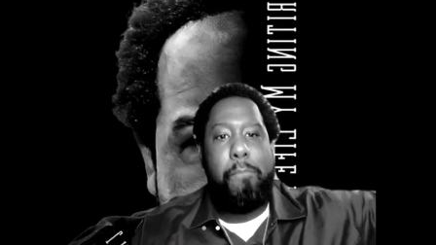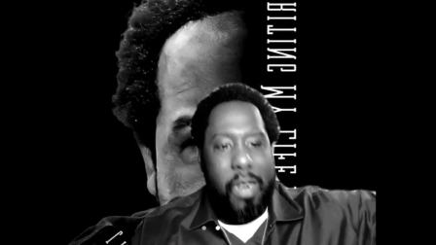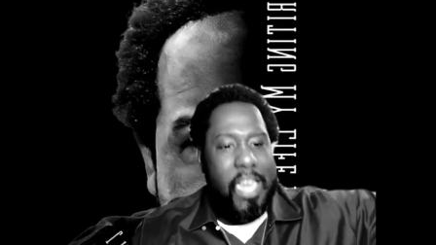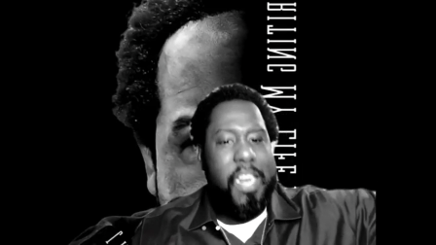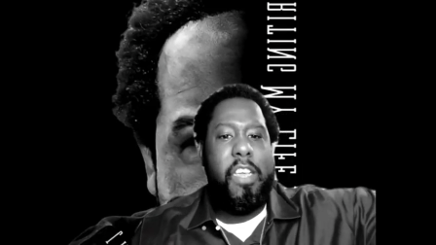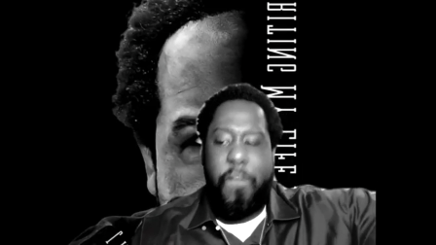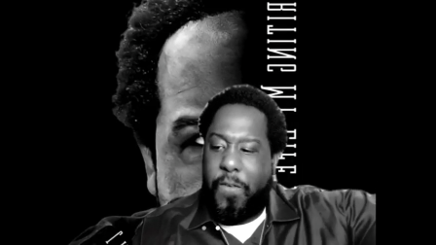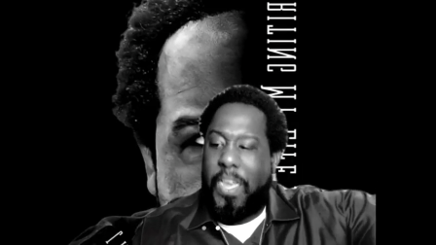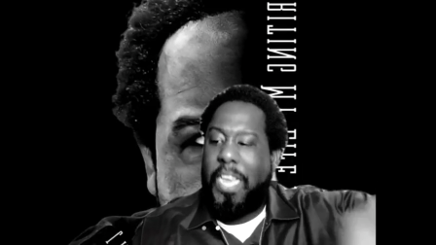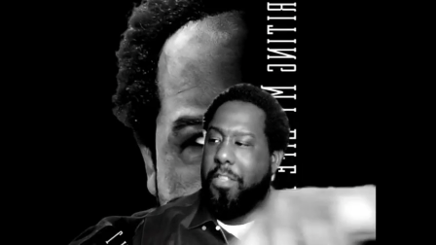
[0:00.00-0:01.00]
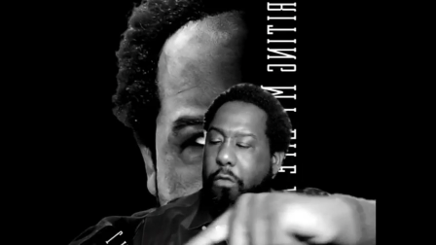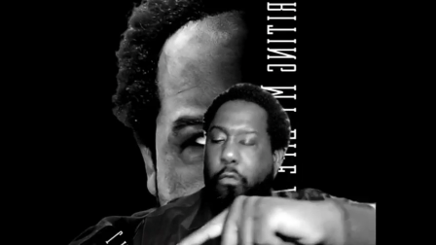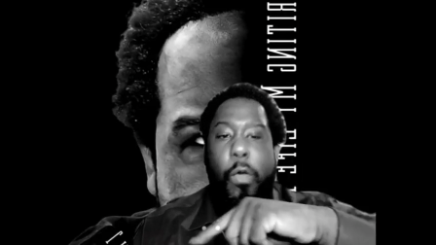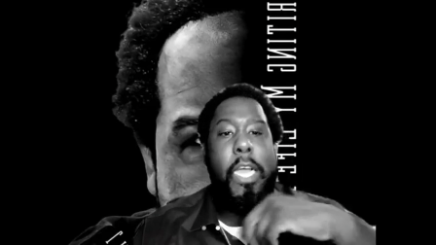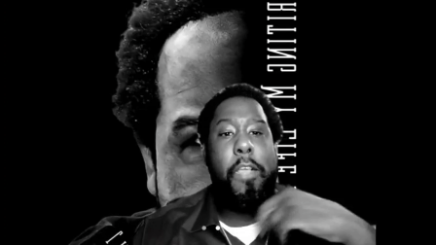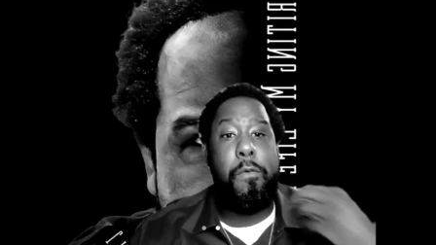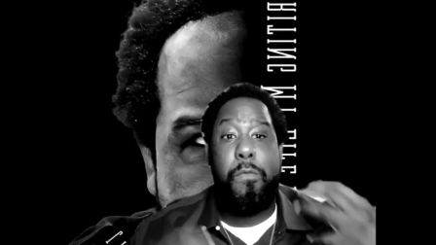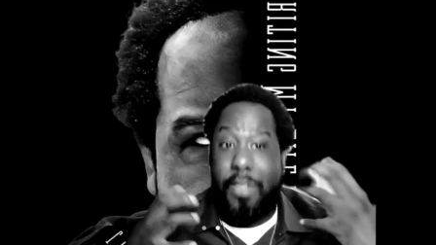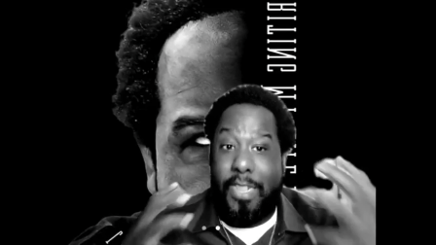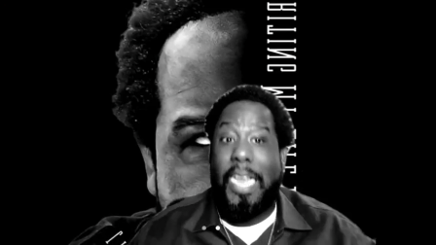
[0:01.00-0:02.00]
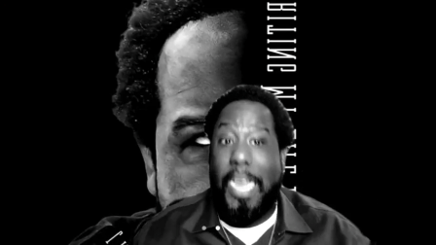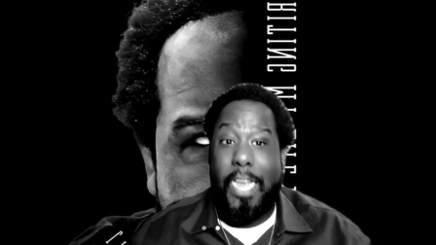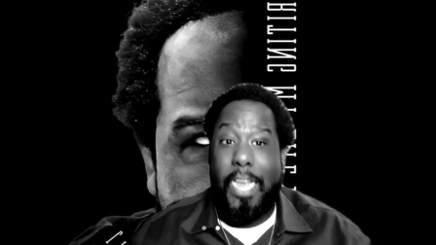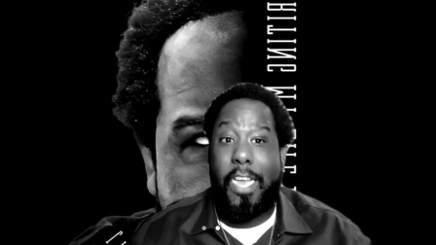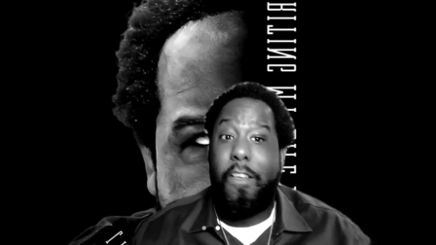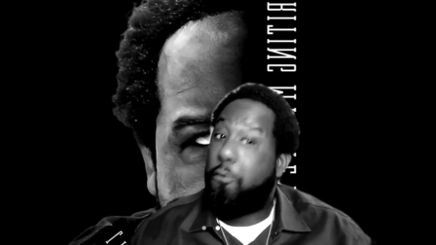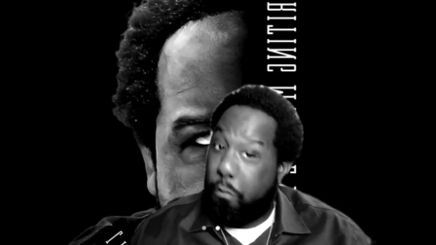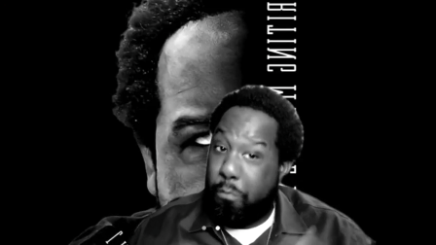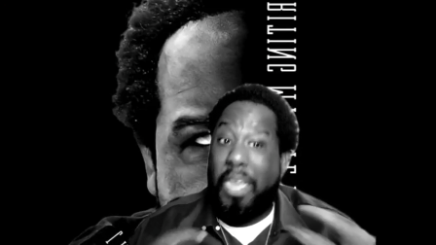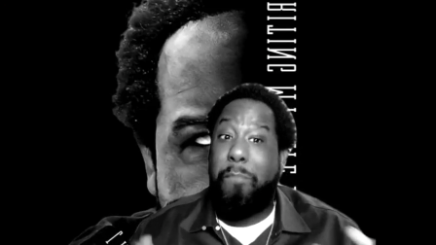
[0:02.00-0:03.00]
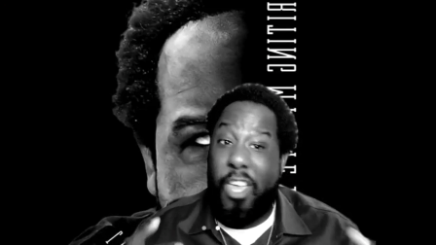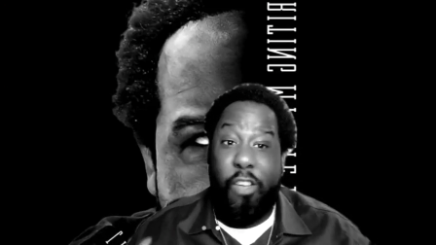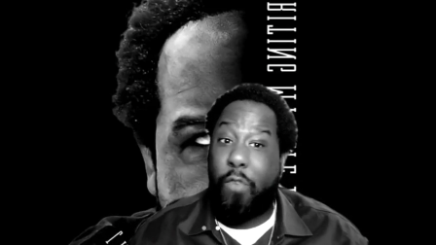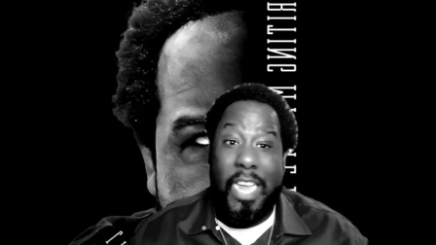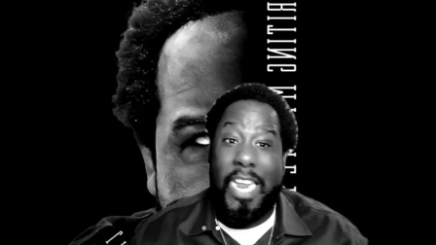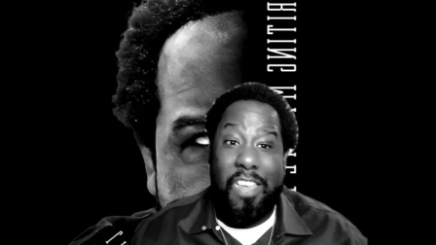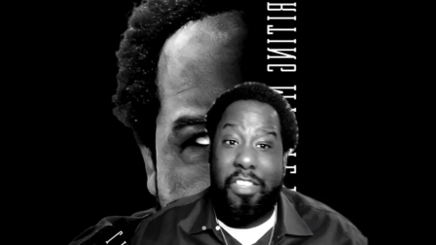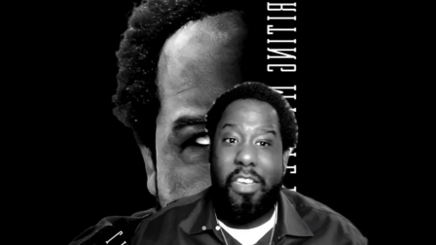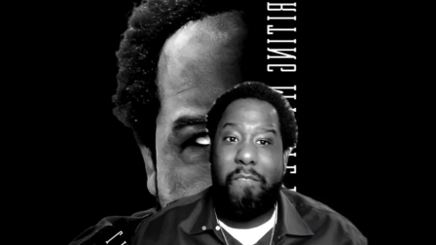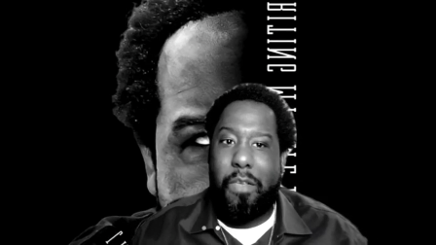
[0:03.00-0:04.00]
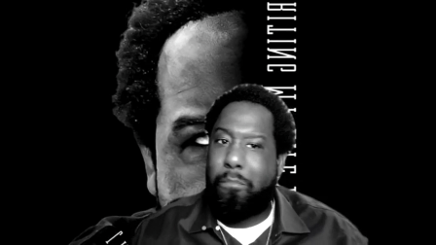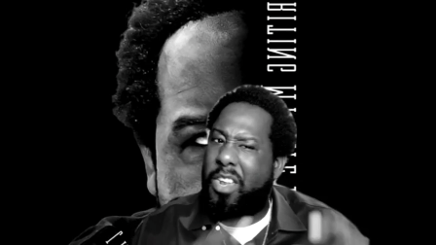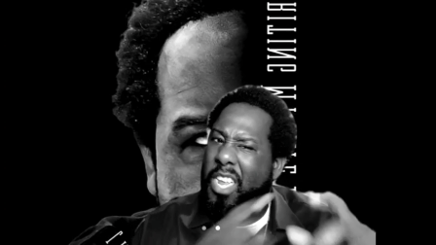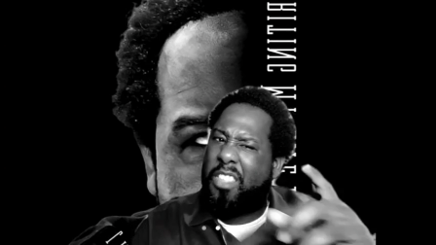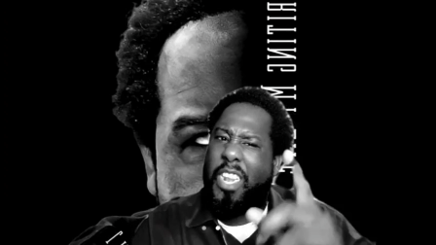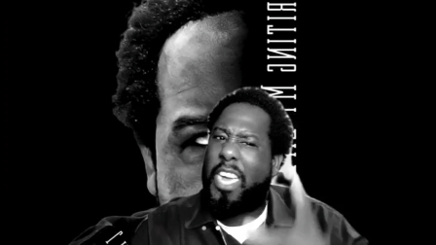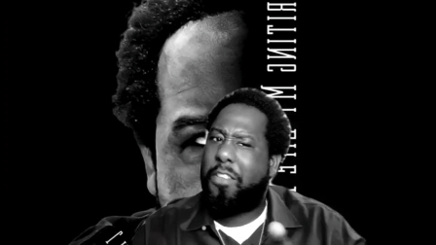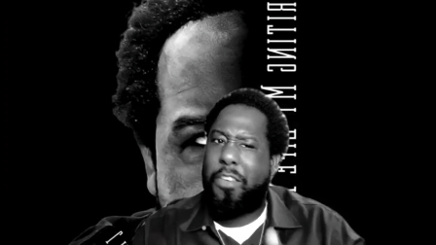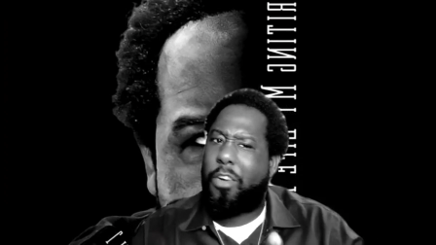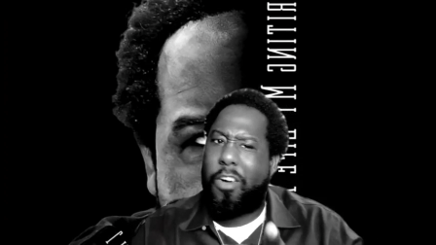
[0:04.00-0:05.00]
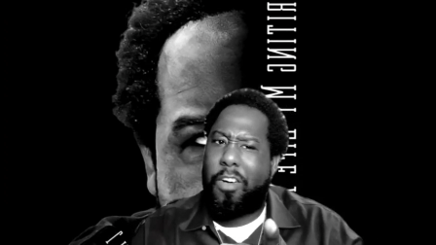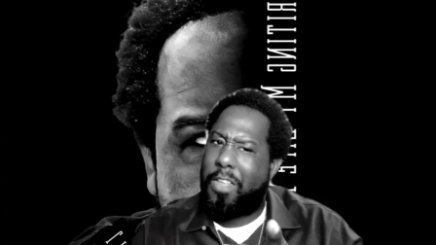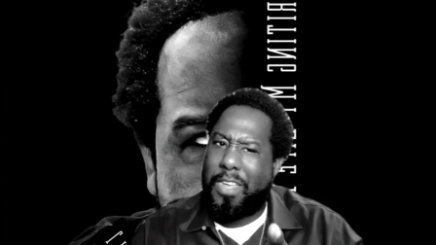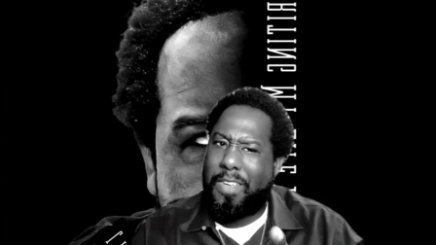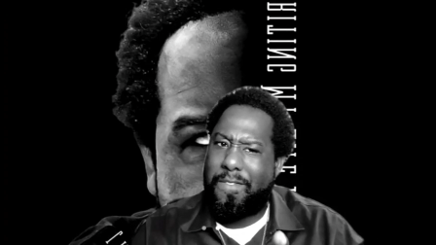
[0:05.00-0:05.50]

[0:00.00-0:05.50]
plenty of phases where you think you may be great at something, but that's not your calling.